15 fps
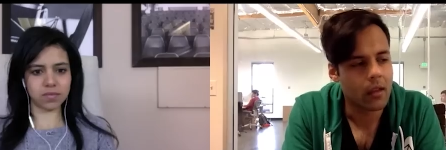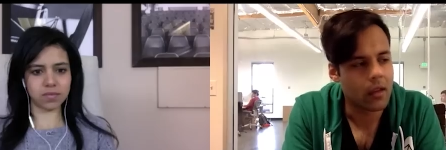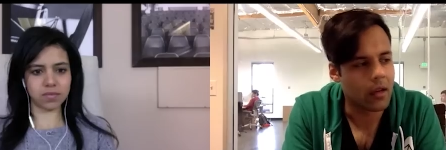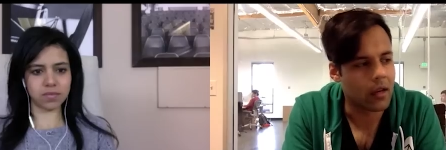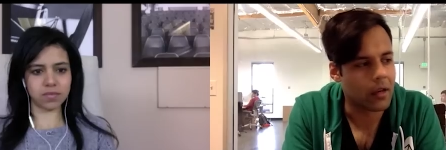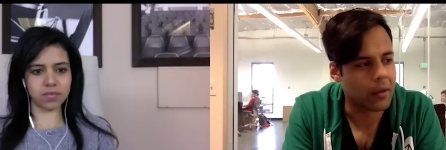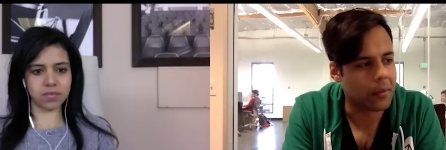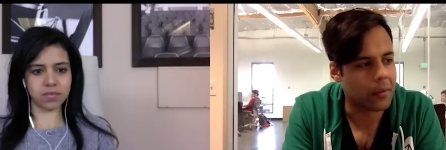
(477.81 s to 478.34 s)

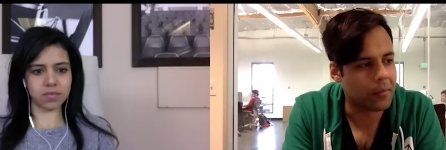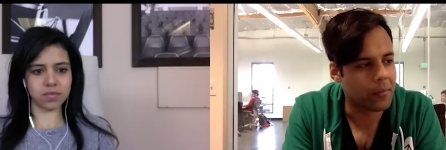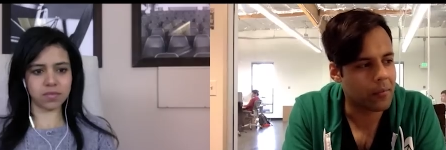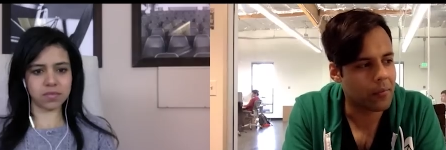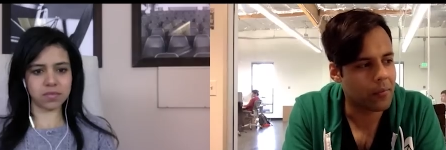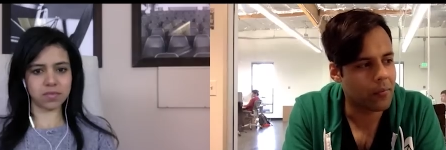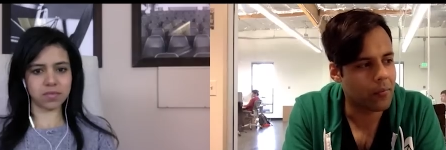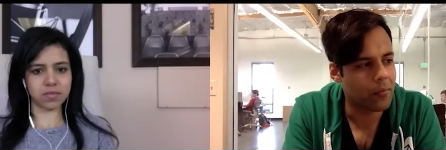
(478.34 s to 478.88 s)
Speaker 1: Mm-hmm.
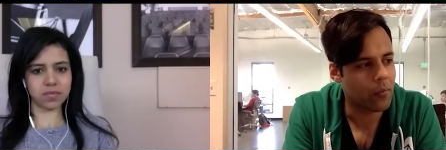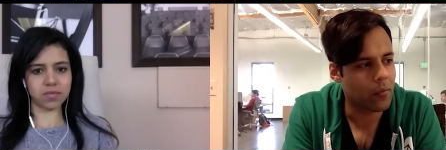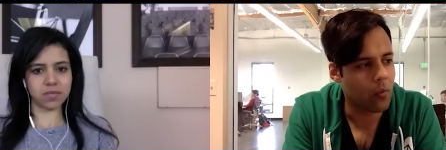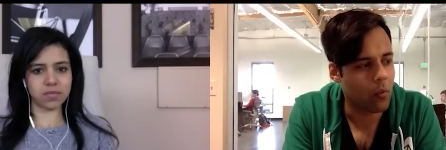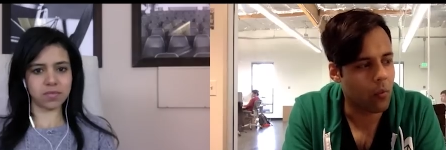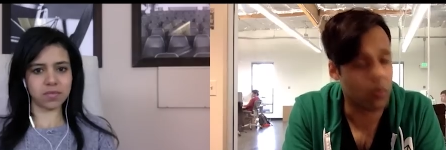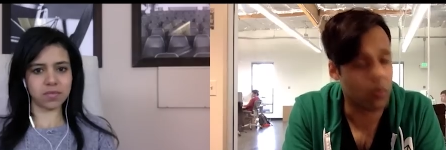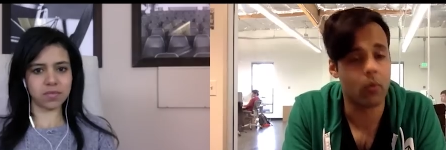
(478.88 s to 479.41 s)

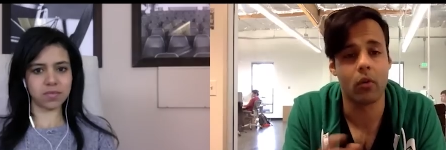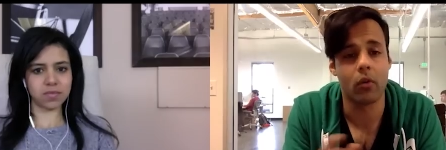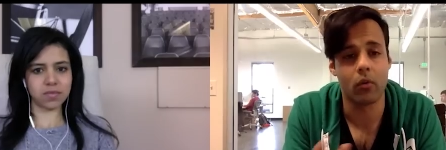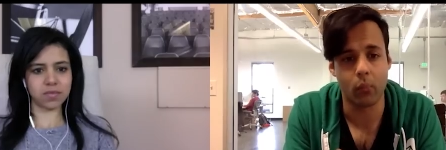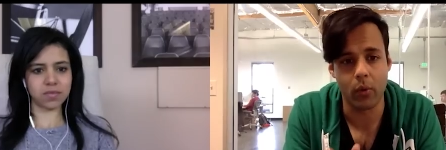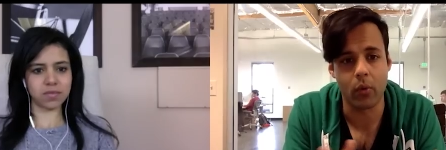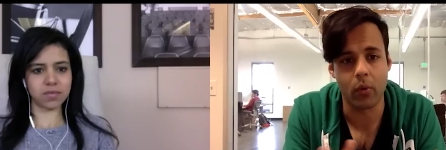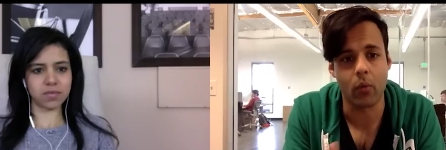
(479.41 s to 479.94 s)
We
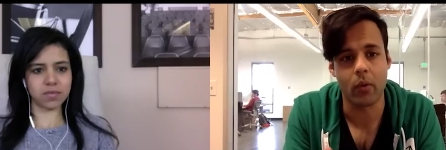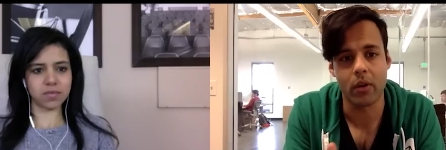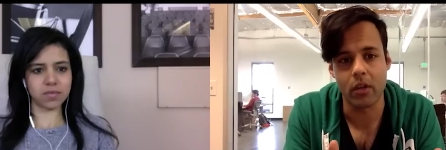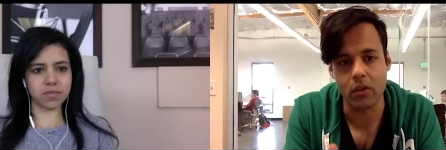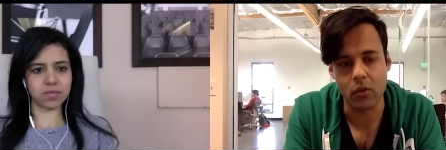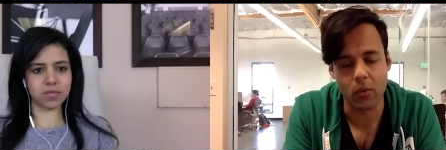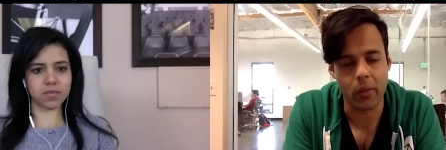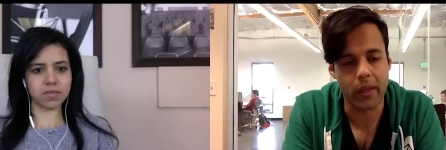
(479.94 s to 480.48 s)
were going to
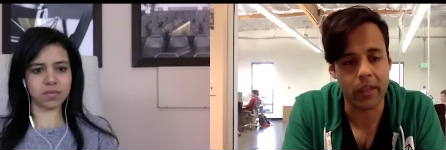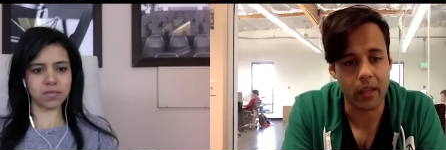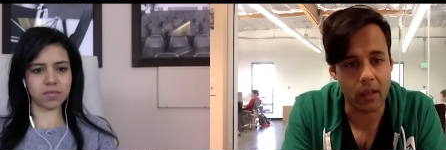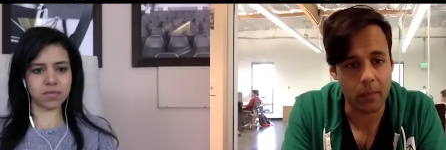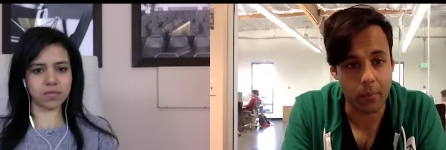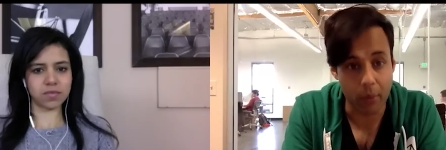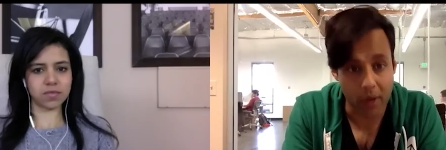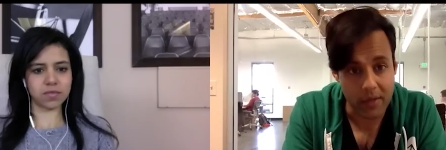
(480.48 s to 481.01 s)
do like
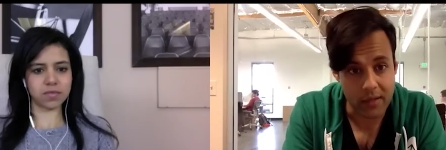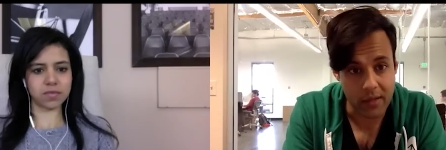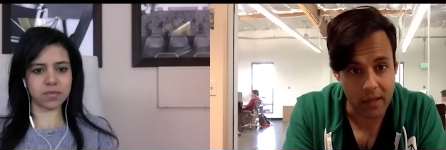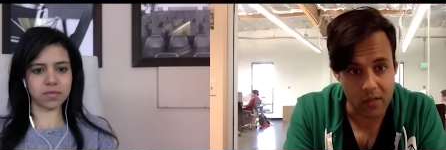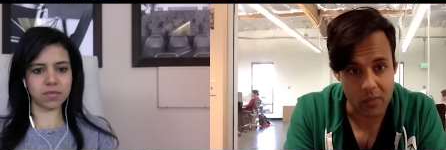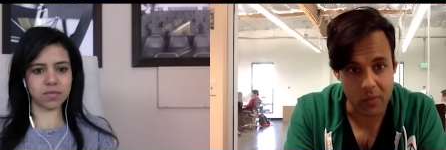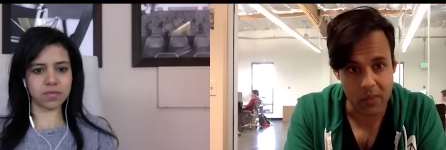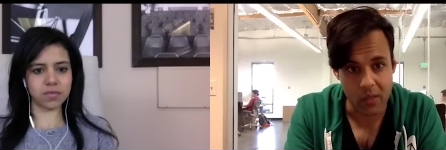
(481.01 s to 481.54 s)
a press
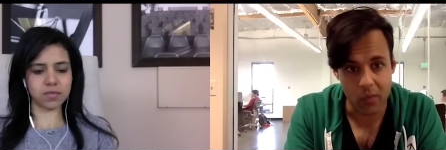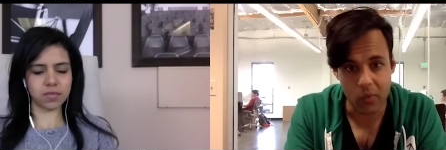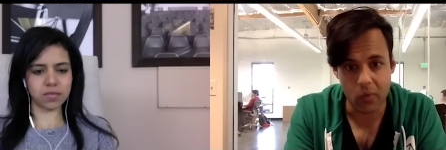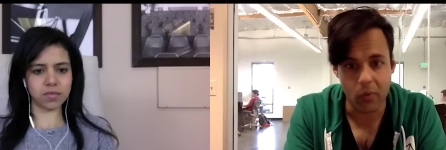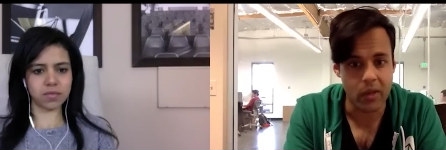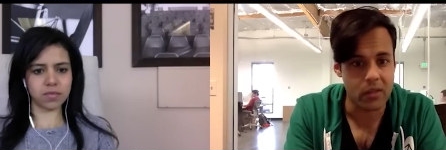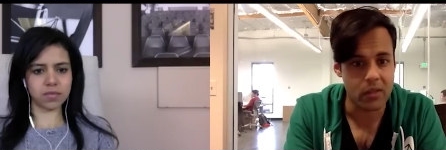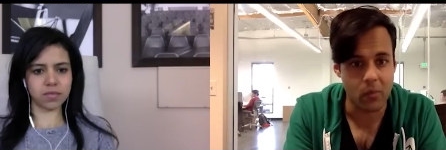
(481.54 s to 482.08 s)
announcement that we'd
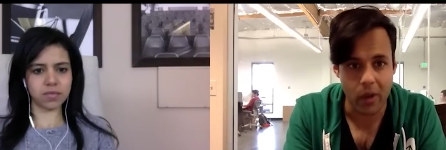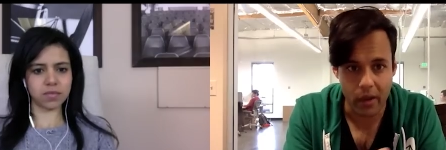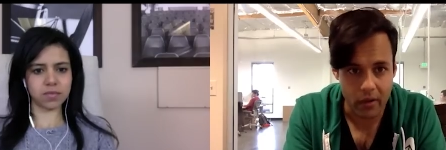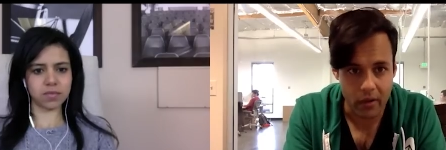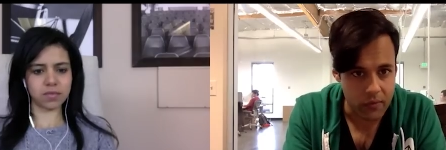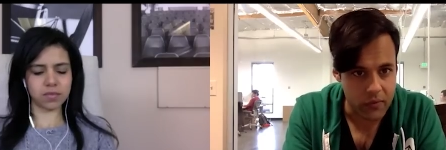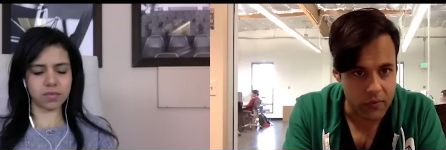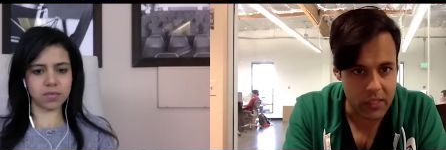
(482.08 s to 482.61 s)
raised a
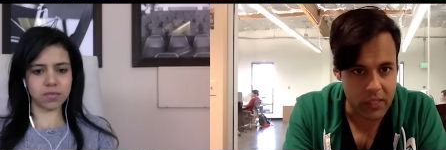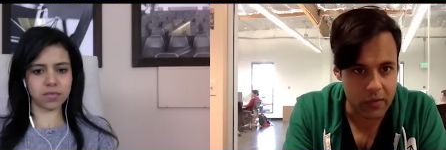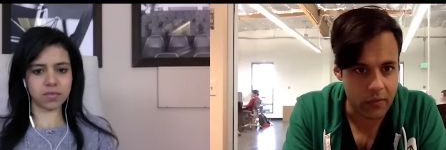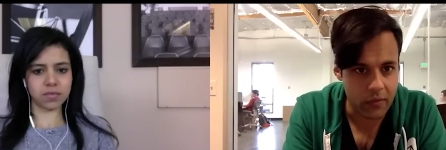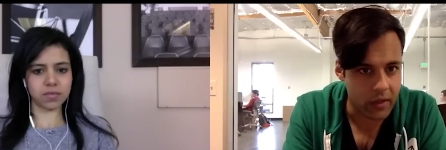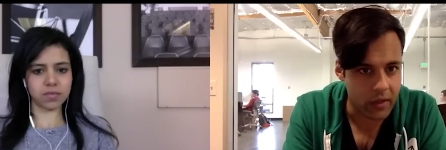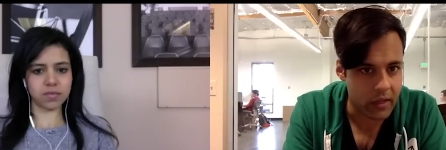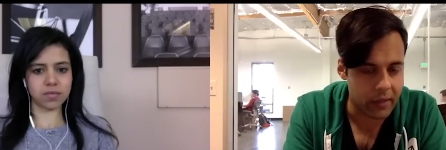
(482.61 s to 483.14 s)
round of seed
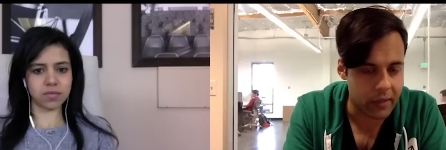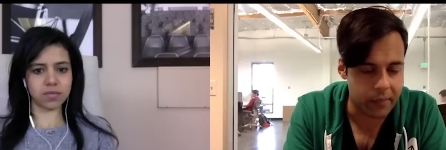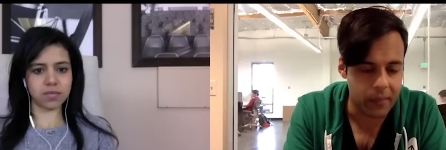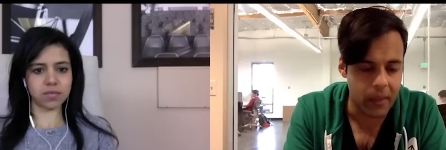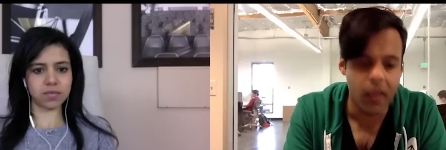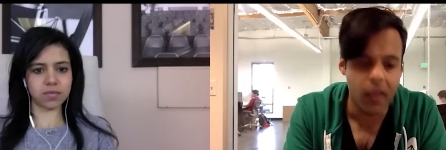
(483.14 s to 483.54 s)
funding,